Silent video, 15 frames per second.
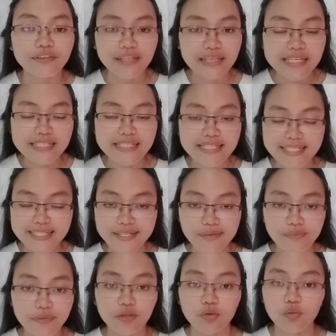The last
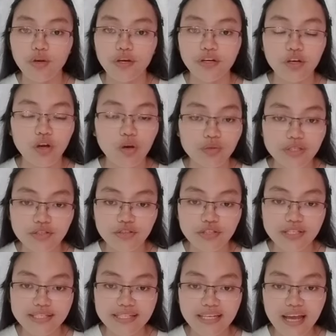system that we are going to
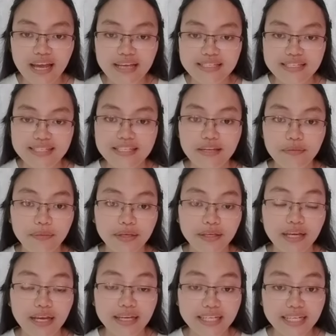discuss is the
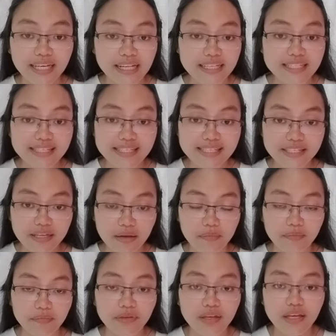mechanical system.
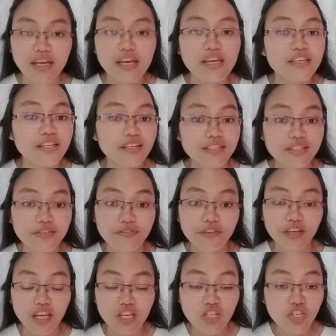The
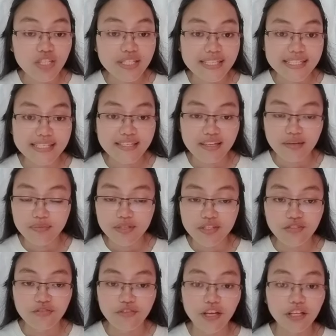classification systems
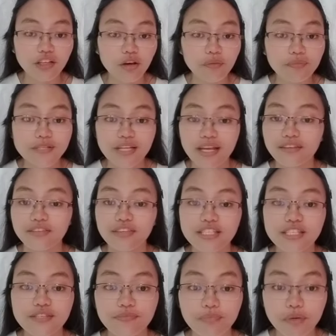developed at
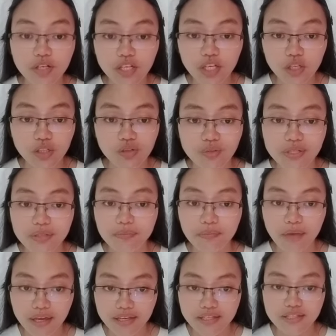this period was
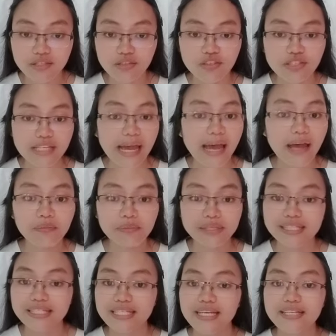based on the
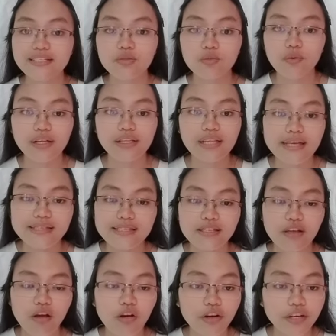habit as well as
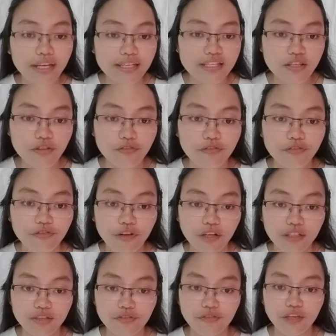the organs of
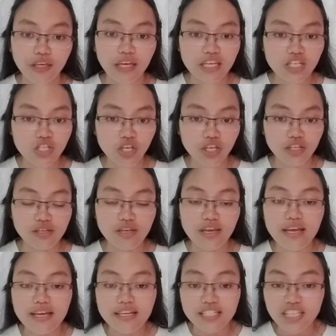fructification,
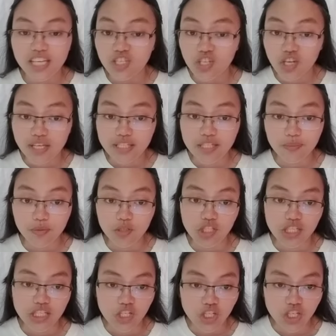such as
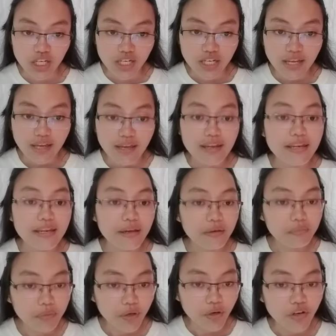position,
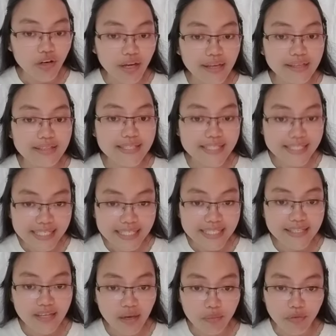number, and seed
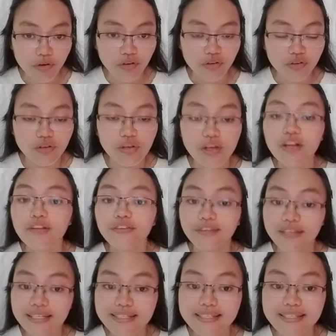number.
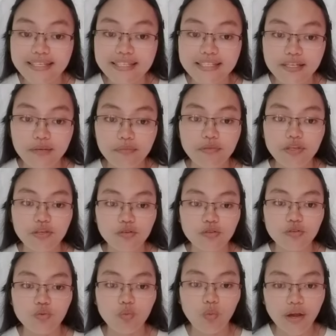This system
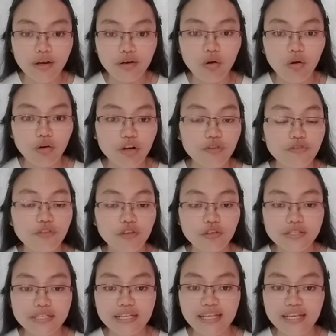used one or a few
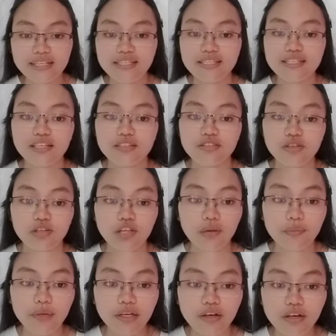selected
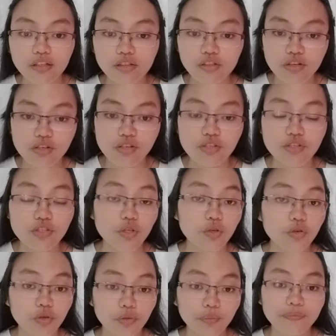taxonomic characters to
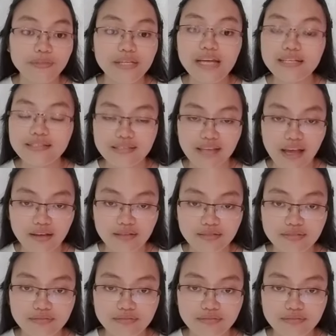group taxa.